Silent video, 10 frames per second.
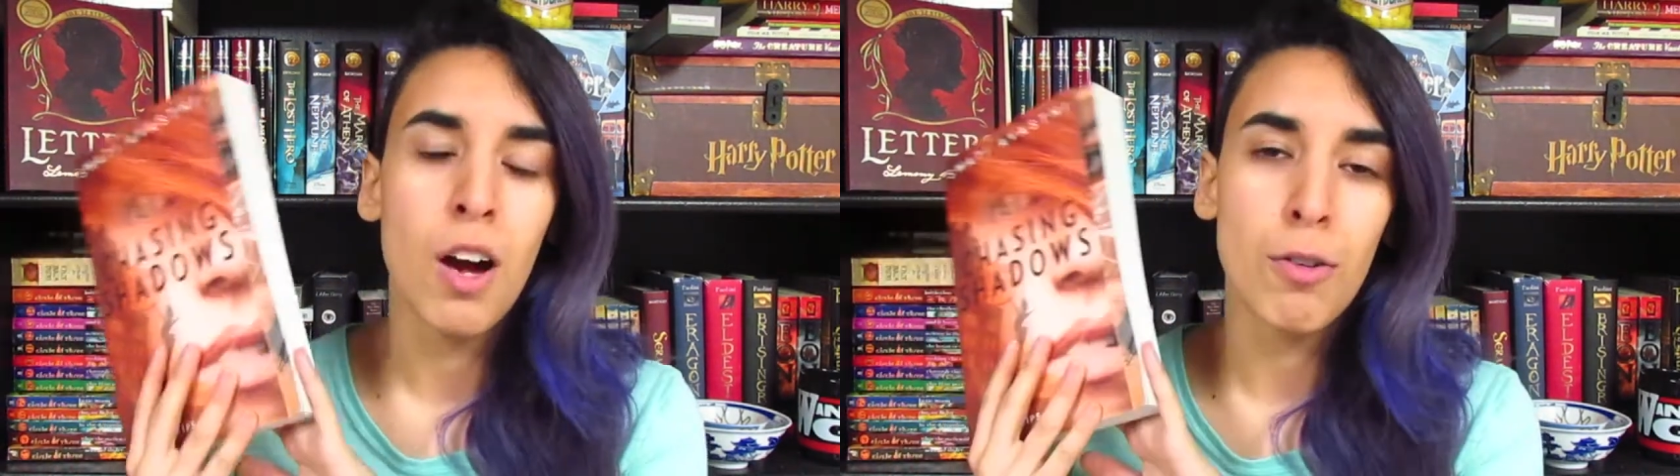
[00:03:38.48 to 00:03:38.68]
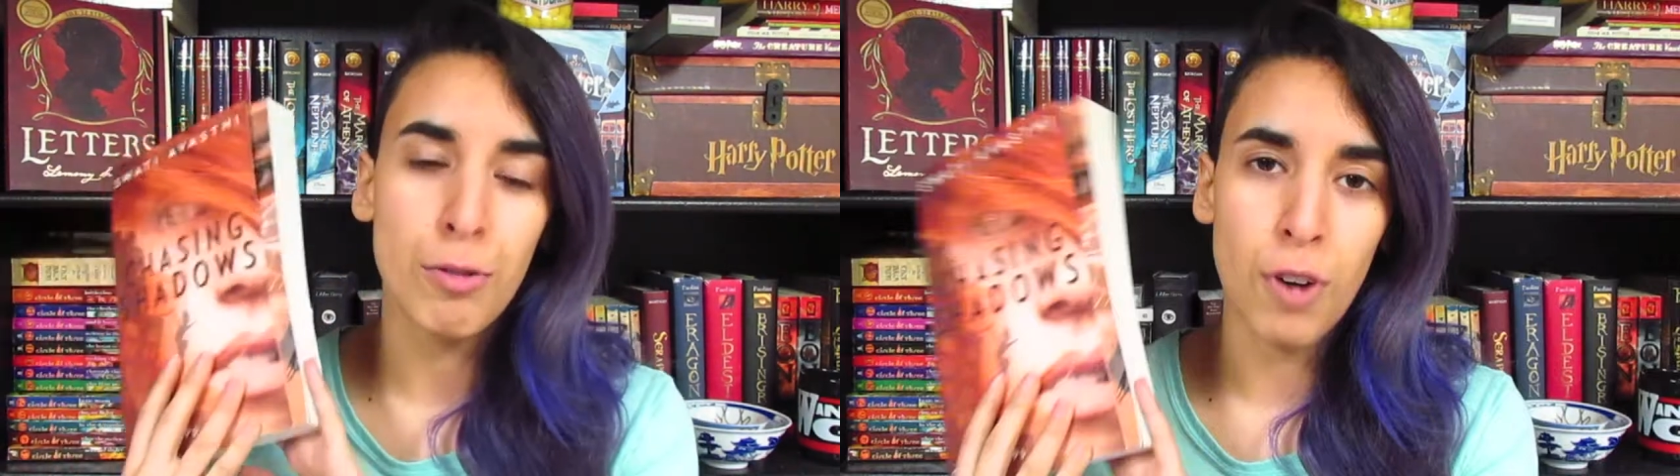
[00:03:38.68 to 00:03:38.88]

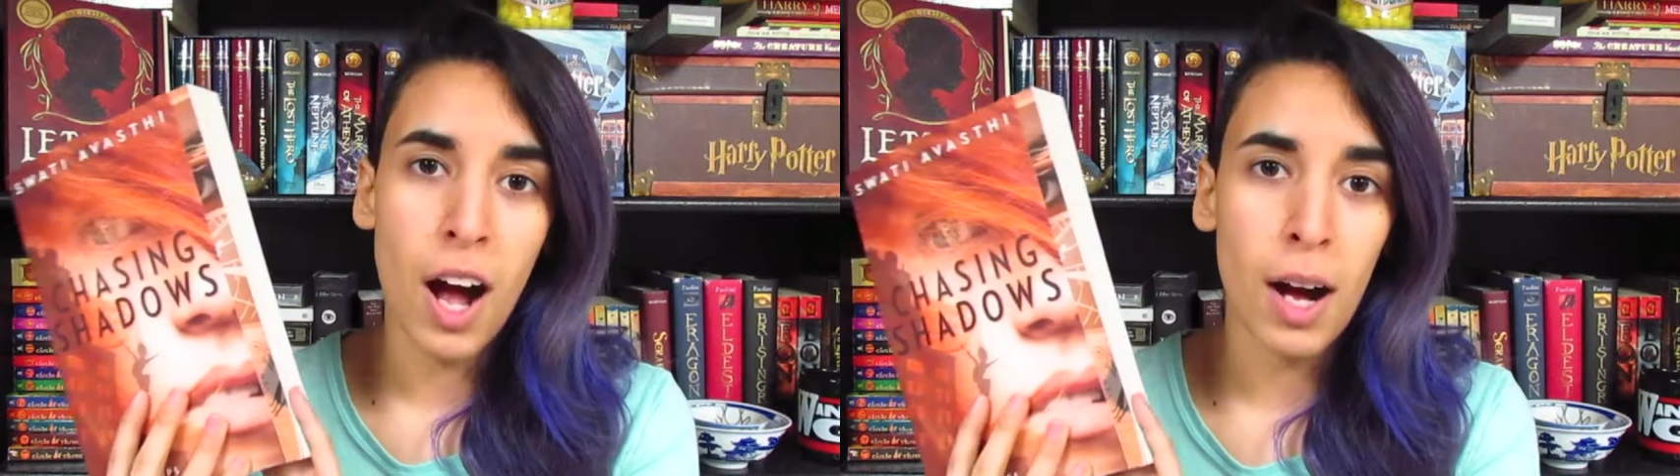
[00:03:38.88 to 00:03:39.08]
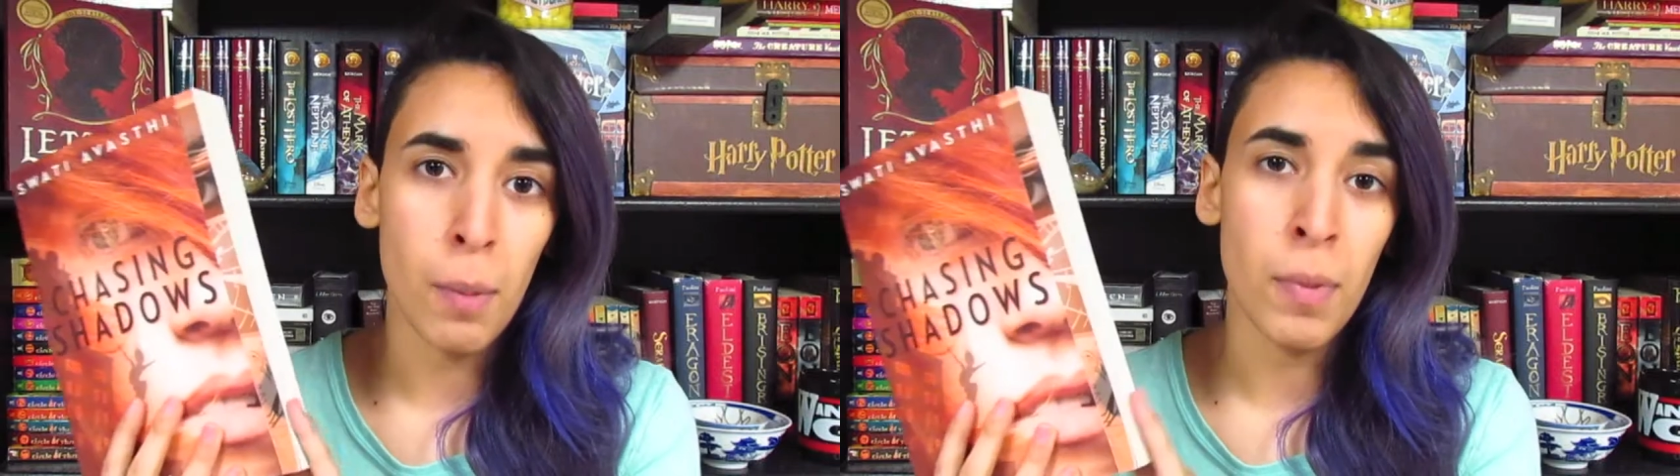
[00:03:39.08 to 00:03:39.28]

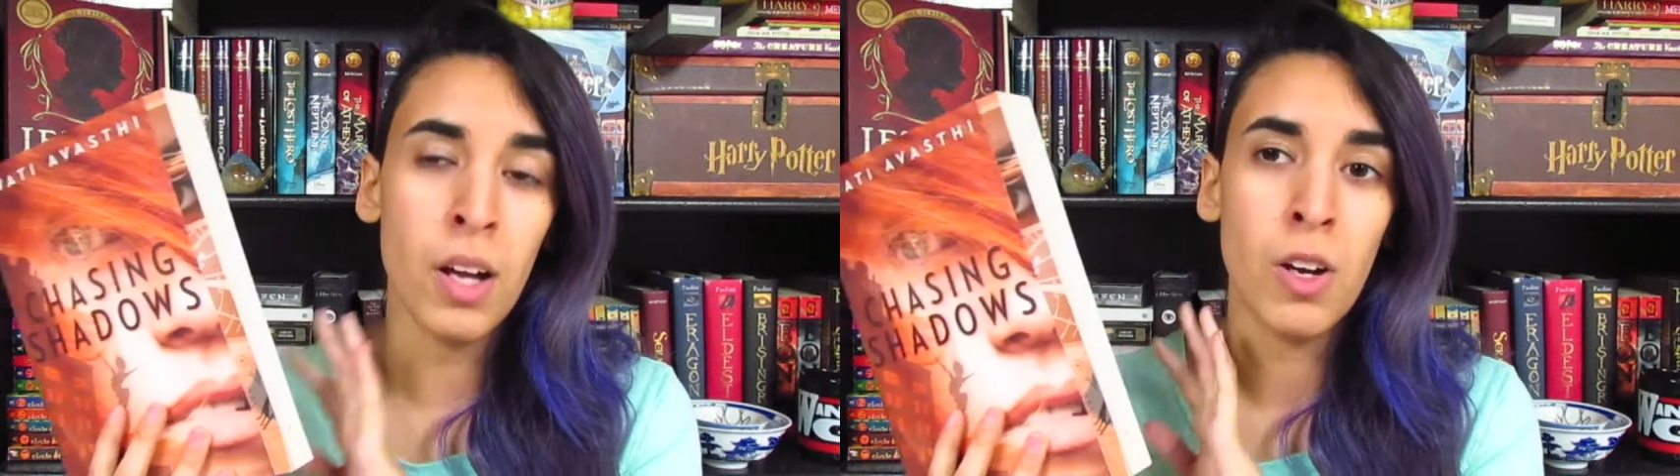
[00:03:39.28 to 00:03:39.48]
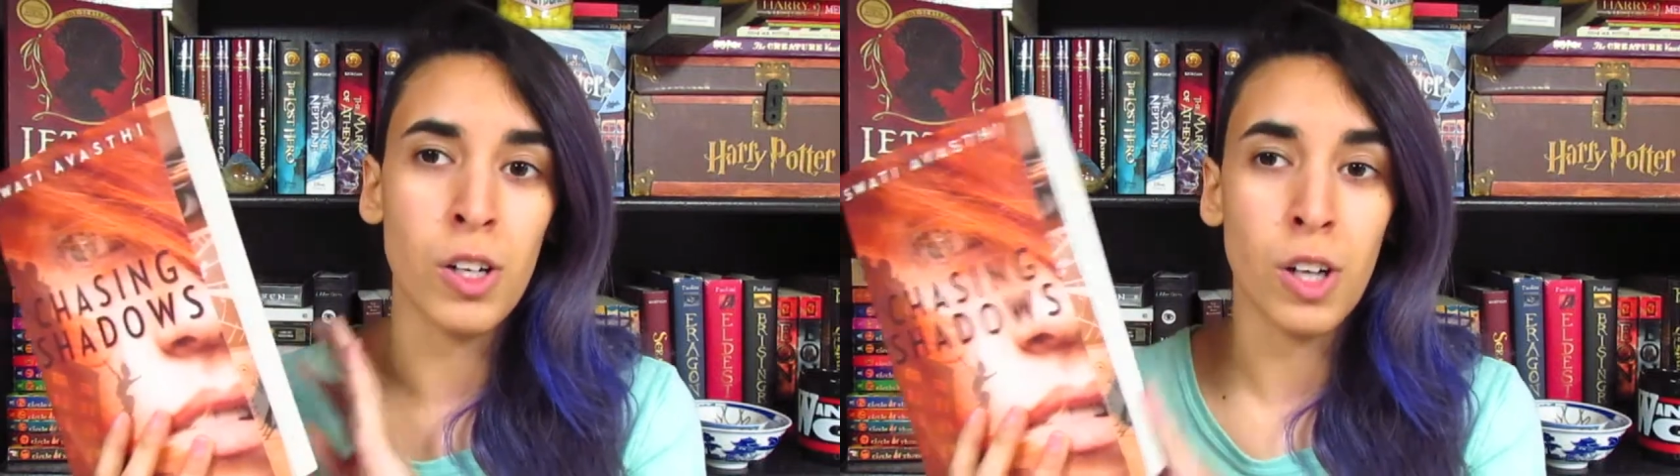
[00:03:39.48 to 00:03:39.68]
from
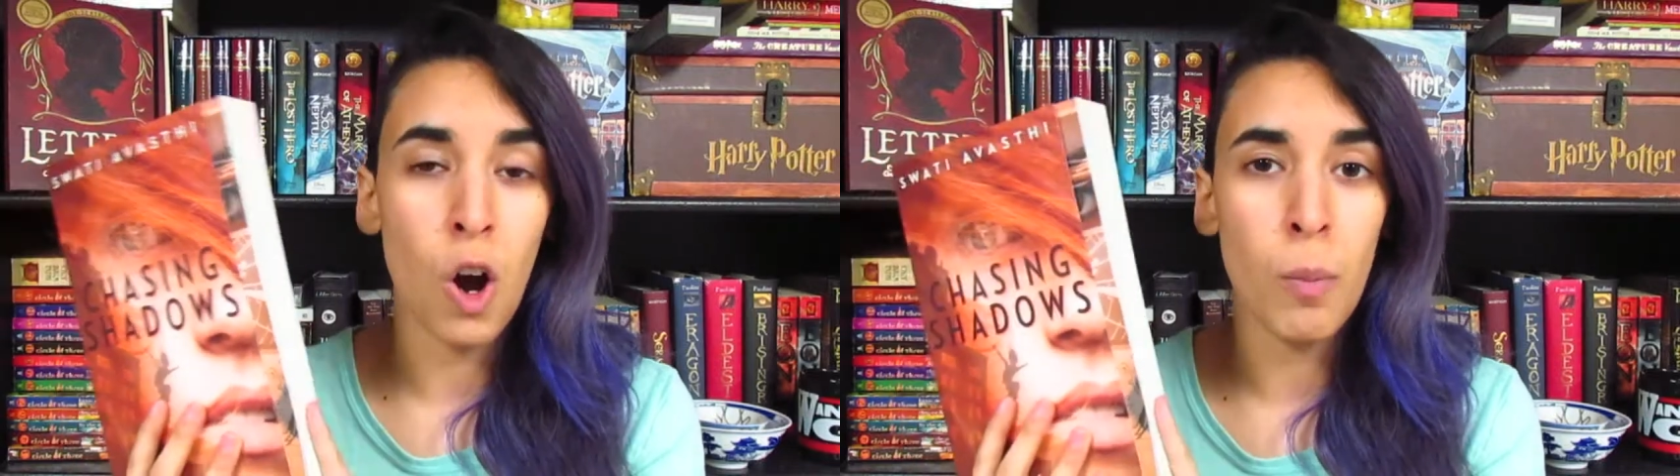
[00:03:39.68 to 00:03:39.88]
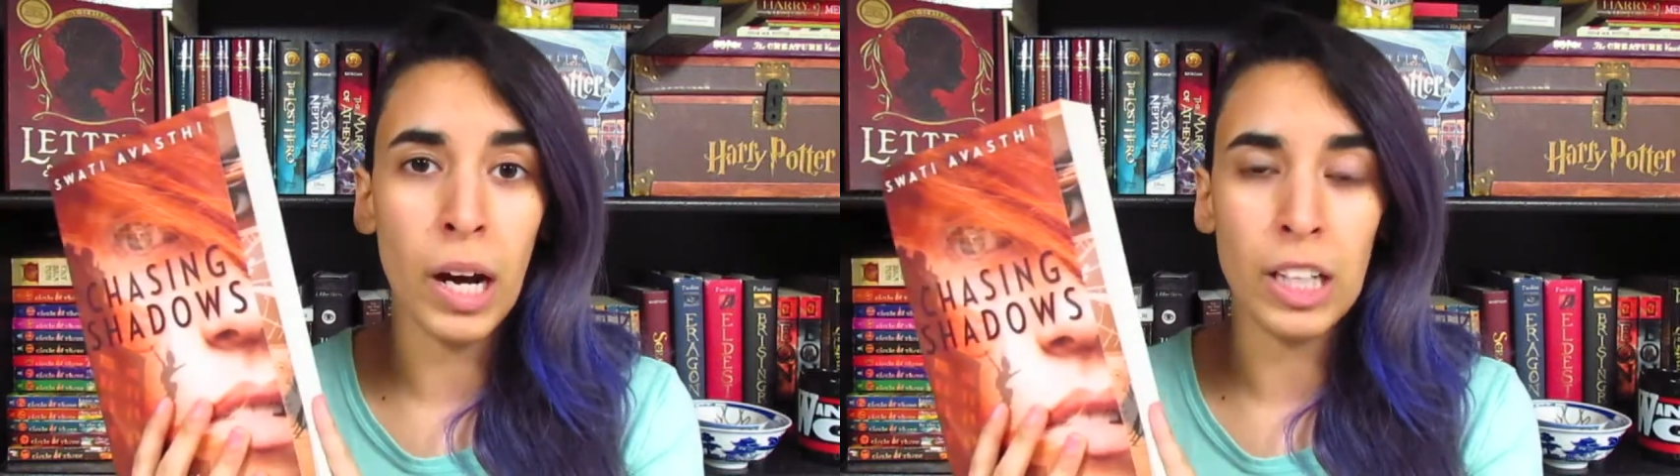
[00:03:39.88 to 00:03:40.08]
her
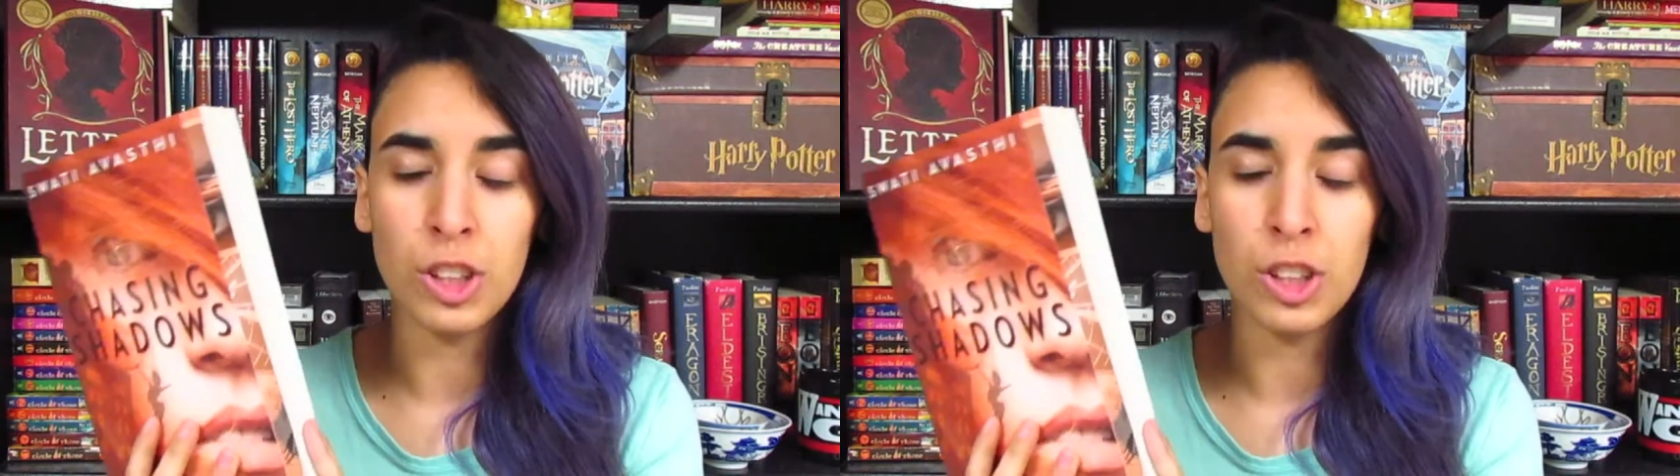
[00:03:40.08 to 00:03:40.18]
coma,